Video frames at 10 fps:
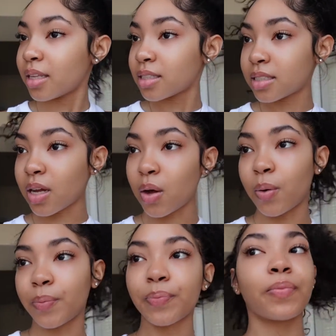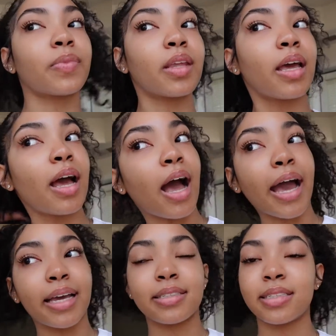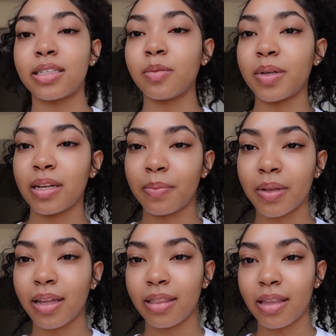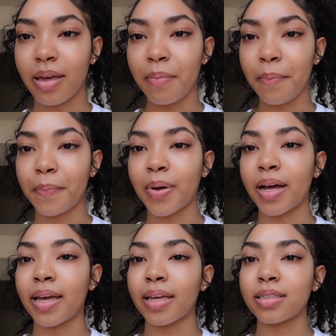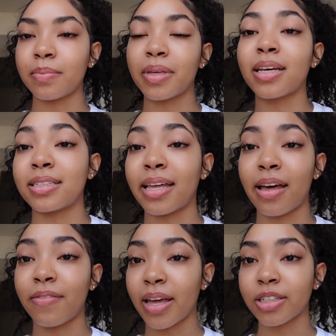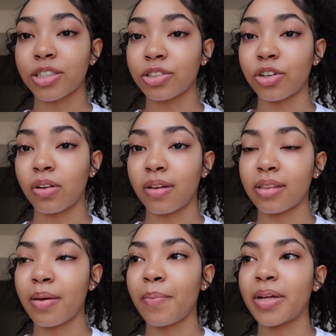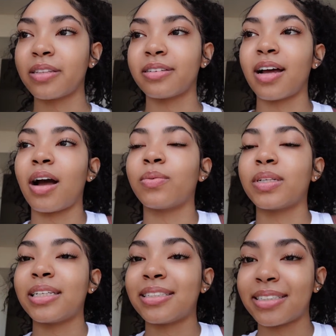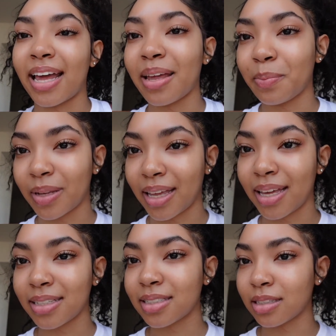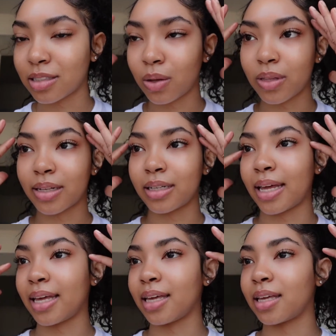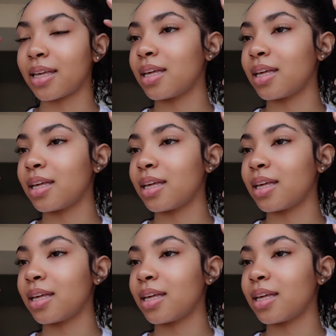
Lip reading: So I can still manipulate them, but because they have edge control on them, but they're not really set in place, so they're like